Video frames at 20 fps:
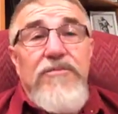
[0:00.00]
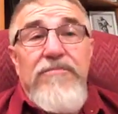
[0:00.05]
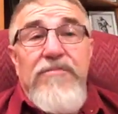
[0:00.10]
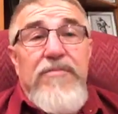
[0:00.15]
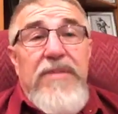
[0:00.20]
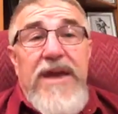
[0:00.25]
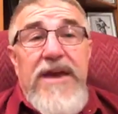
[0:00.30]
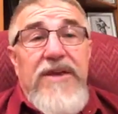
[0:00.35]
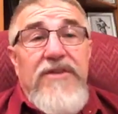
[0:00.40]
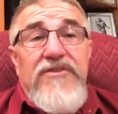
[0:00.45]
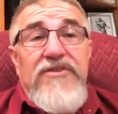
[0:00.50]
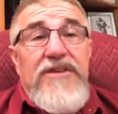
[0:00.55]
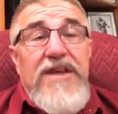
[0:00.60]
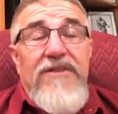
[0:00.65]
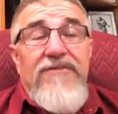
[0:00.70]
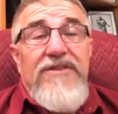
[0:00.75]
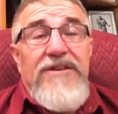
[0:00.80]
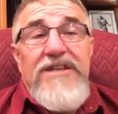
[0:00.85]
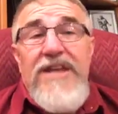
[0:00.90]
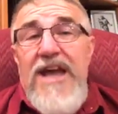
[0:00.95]
and bathes
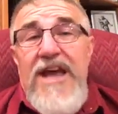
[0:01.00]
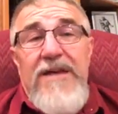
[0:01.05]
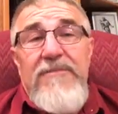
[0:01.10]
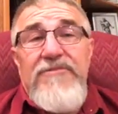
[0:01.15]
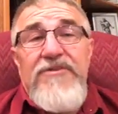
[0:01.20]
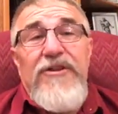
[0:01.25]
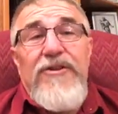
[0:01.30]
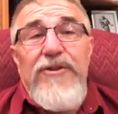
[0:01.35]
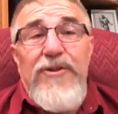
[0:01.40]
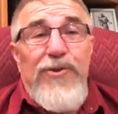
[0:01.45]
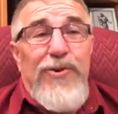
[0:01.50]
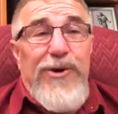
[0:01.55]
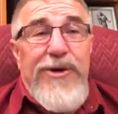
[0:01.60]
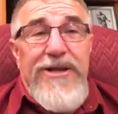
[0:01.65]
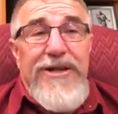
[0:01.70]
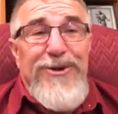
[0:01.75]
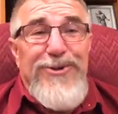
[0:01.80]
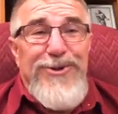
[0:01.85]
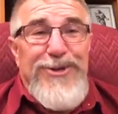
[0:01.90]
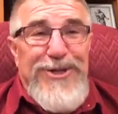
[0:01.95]
seven times, and the Lord
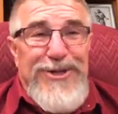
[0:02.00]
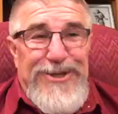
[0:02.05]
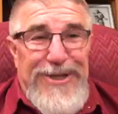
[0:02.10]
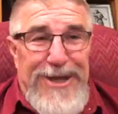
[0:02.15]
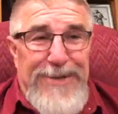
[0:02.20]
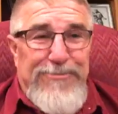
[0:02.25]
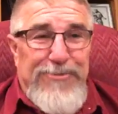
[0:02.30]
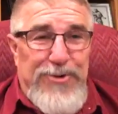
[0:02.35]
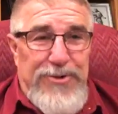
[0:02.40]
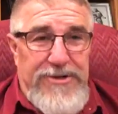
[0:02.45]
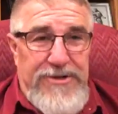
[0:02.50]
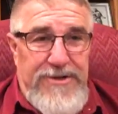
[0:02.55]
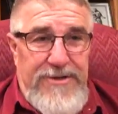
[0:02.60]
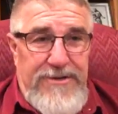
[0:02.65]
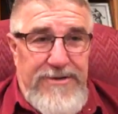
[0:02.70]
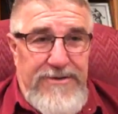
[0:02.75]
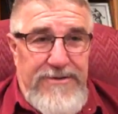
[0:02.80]
heals his leprosy.